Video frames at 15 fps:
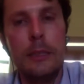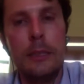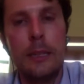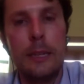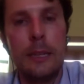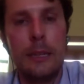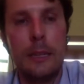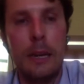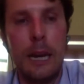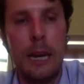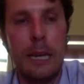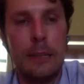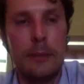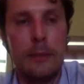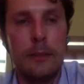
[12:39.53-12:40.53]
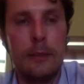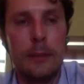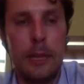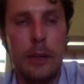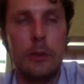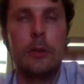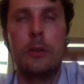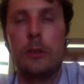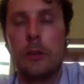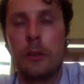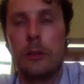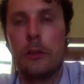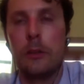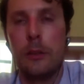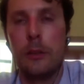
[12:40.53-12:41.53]
at a
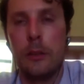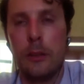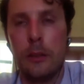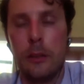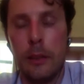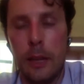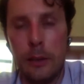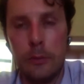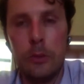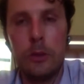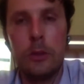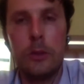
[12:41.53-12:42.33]
cellular level.